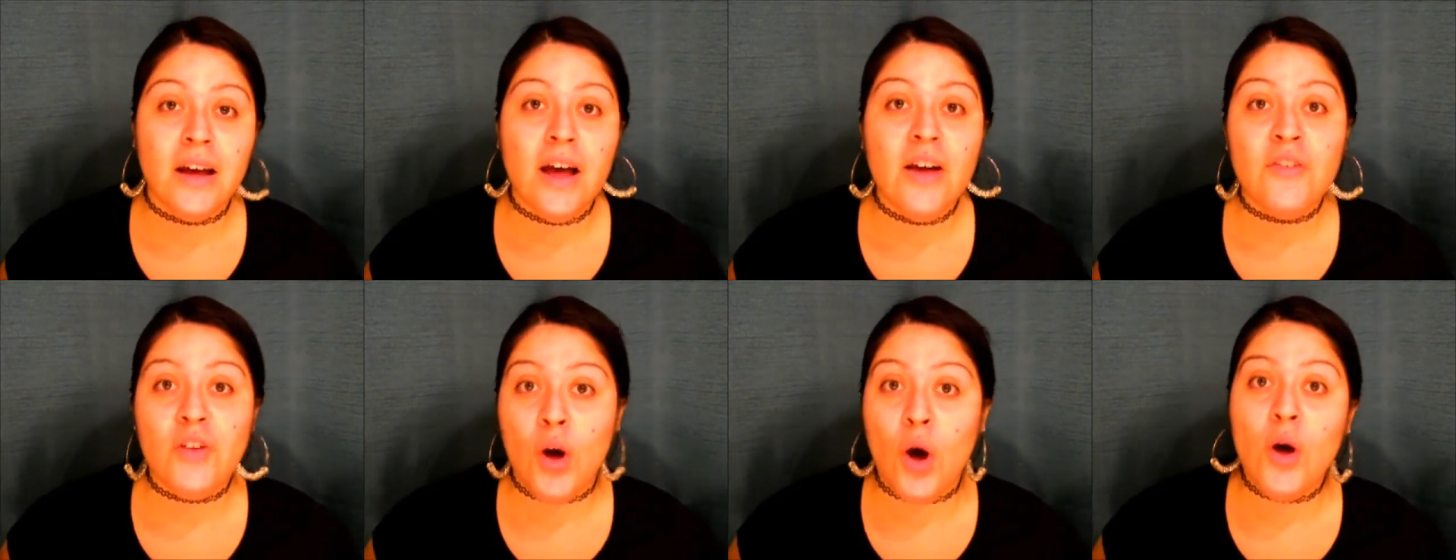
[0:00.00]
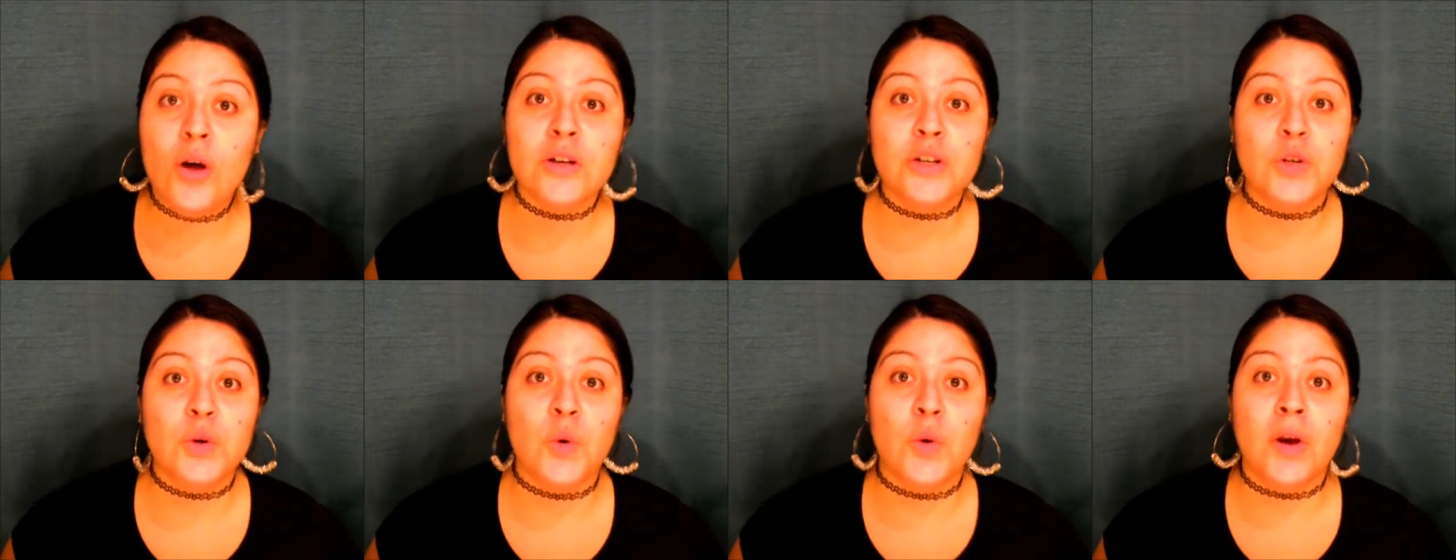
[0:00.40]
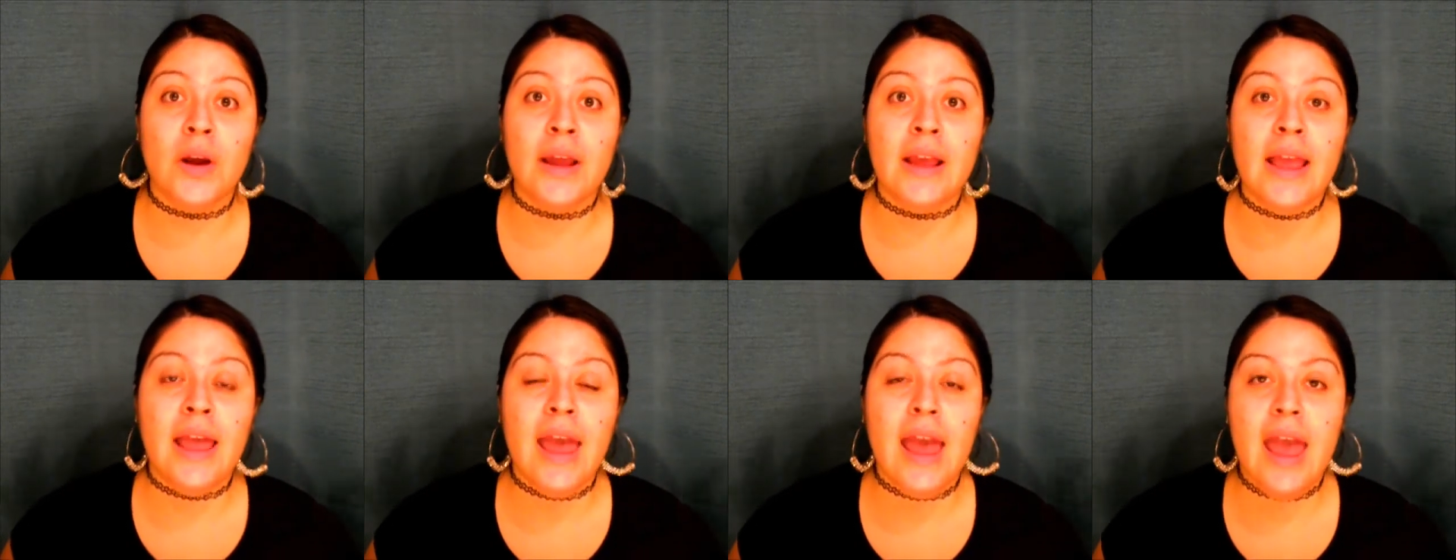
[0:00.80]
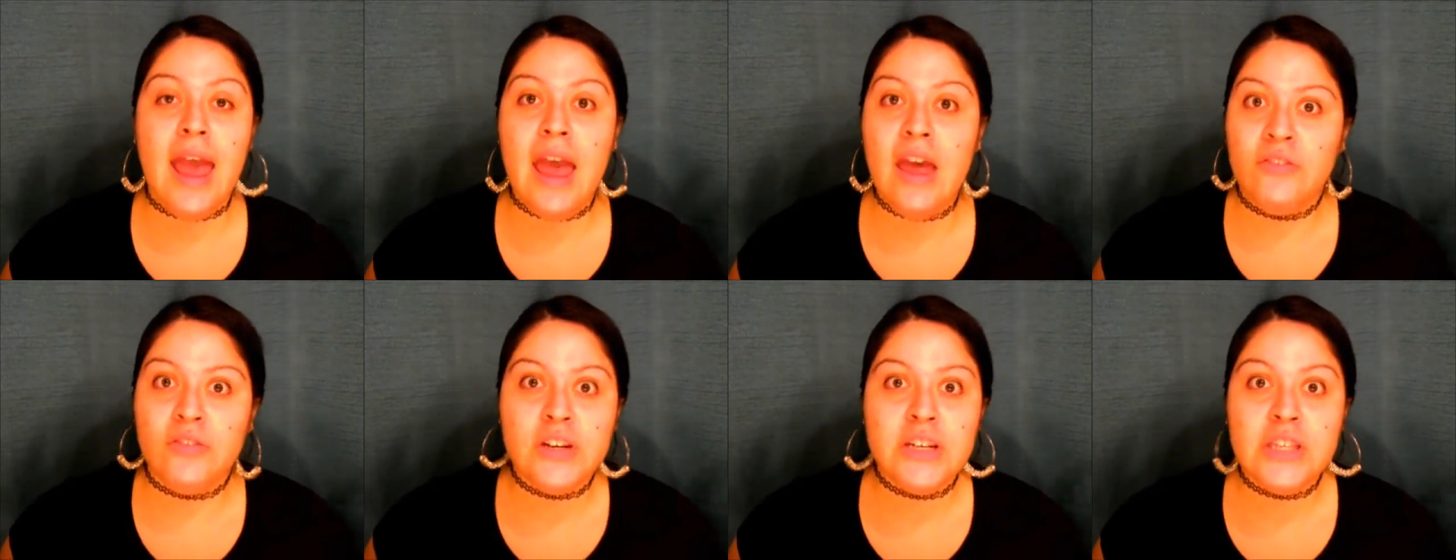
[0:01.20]
of contouring
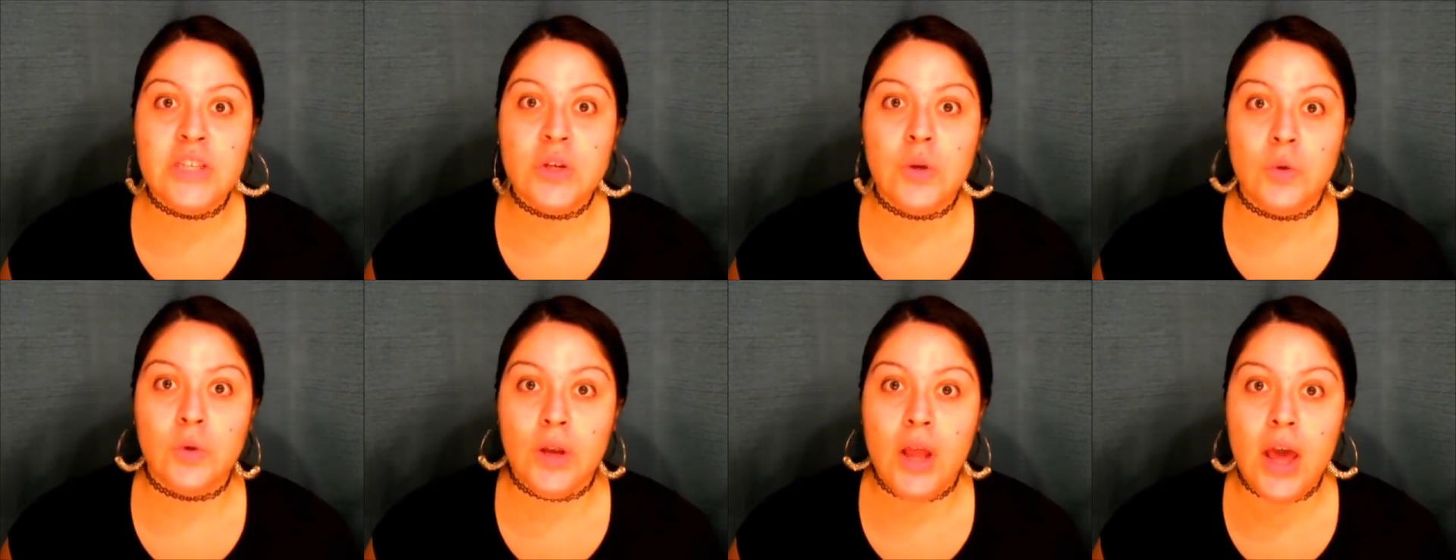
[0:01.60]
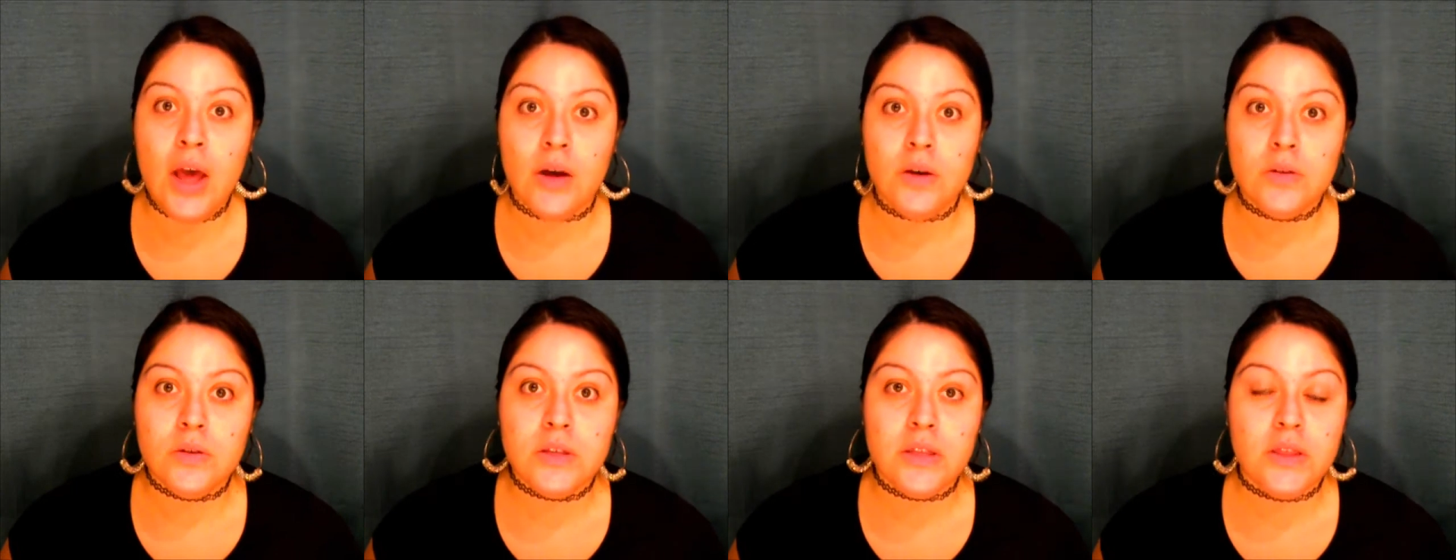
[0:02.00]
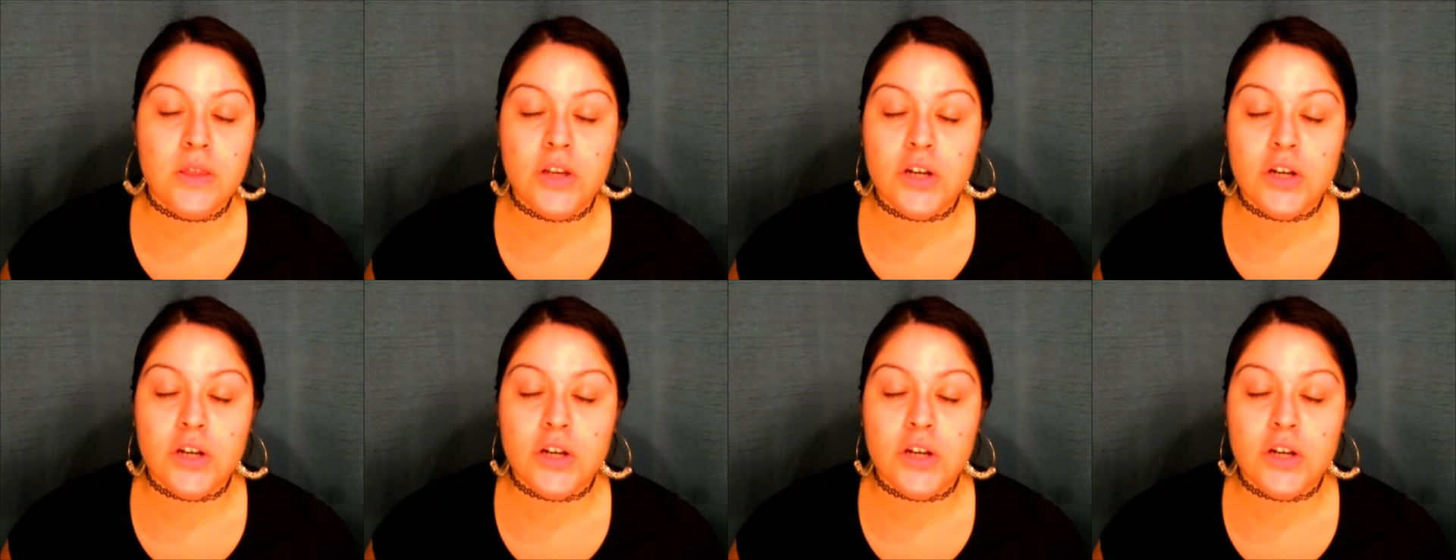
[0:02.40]
every single nose.